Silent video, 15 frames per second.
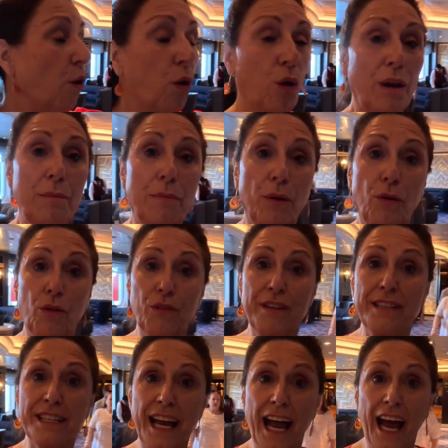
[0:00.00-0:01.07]

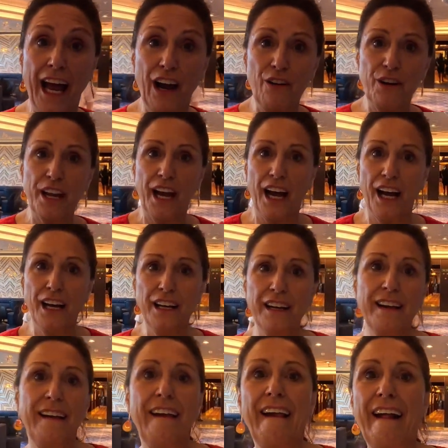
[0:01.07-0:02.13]
all-important area
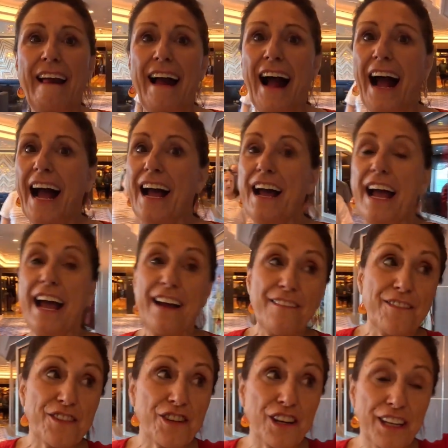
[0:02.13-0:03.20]

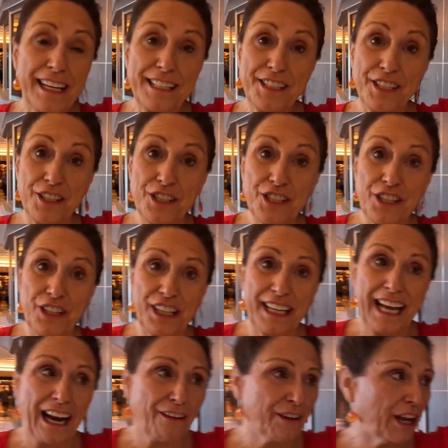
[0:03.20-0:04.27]
to listen to the
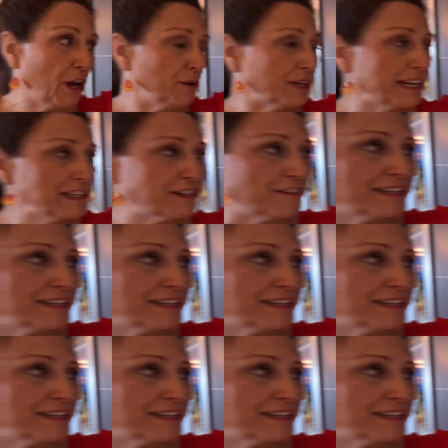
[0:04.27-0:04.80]
karaoke. So